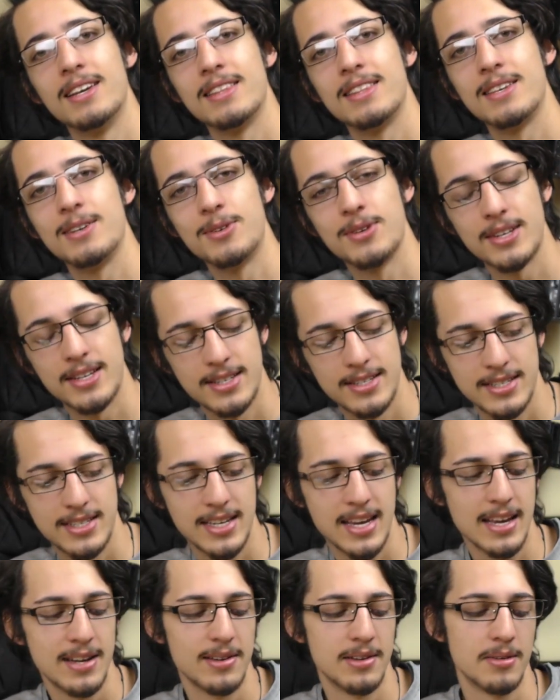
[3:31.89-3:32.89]
The audience
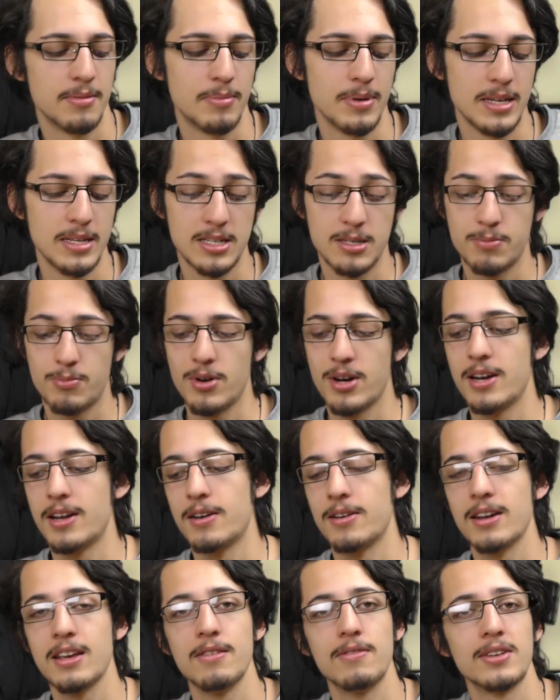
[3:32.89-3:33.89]
cannot be spread
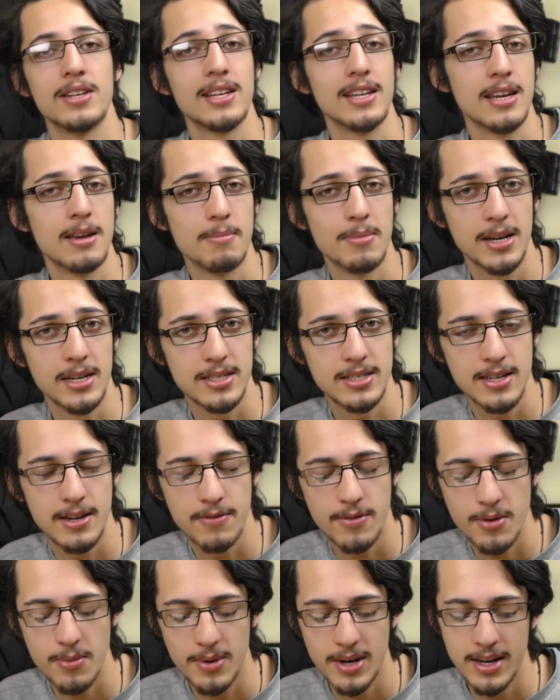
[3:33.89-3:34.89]
out evenly amongst
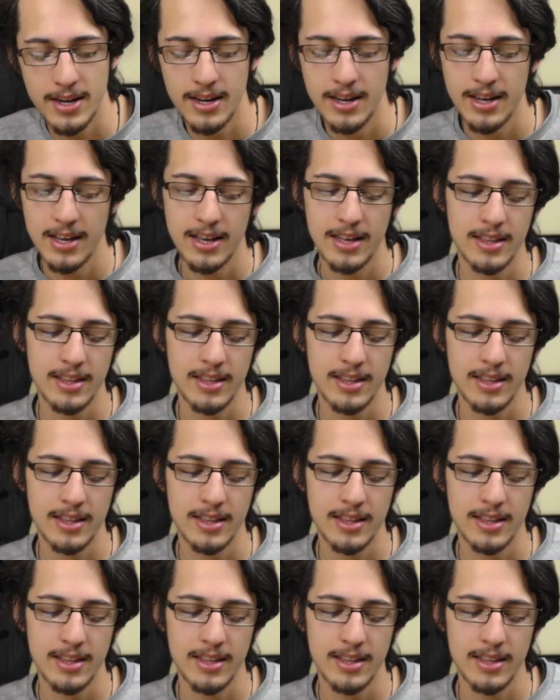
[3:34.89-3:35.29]
everyone.